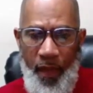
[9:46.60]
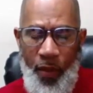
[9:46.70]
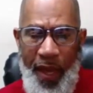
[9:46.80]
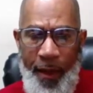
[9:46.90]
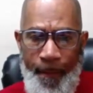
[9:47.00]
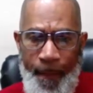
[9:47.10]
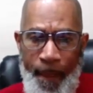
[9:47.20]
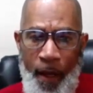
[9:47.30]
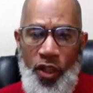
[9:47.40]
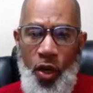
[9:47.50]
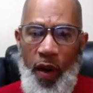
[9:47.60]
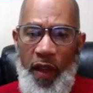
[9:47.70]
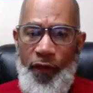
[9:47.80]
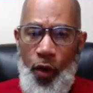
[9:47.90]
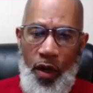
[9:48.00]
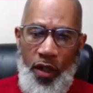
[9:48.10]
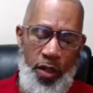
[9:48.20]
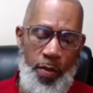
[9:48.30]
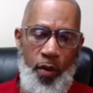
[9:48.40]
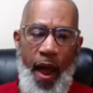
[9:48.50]
Okay? So if you're a
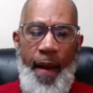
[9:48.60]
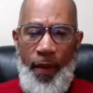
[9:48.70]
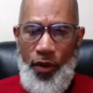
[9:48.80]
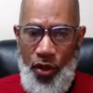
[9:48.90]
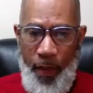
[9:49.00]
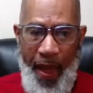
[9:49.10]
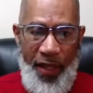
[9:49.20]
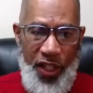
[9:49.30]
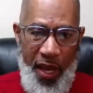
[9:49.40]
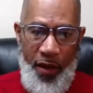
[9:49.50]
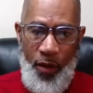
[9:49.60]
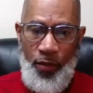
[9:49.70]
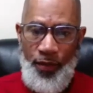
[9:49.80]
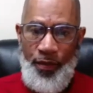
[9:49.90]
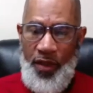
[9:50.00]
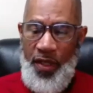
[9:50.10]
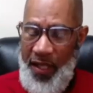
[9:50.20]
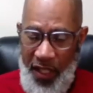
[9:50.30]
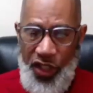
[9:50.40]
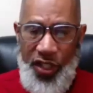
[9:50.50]
subscriber to my channel, to
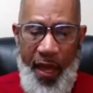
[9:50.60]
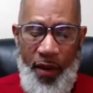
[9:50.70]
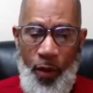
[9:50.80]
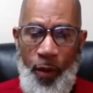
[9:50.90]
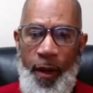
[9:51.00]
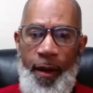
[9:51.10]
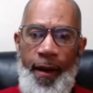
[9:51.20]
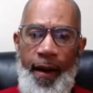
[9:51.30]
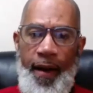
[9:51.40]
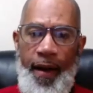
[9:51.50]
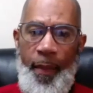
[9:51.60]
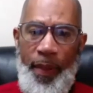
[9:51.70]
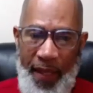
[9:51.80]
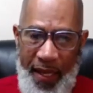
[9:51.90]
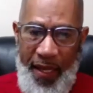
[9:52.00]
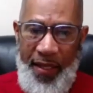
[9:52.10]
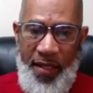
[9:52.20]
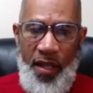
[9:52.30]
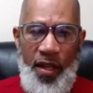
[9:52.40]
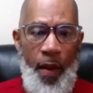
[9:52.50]
this channel,
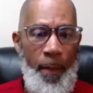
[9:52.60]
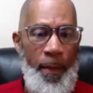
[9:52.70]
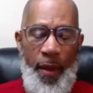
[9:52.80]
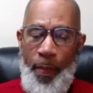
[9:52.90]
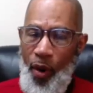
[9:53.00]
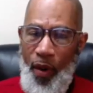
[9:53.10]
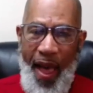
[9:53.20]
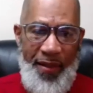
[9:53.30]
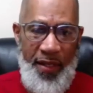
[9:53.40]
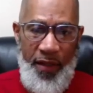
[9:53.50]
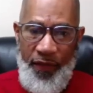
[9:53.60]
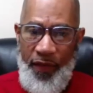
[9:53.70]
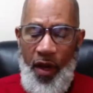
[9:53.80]
please be proactive.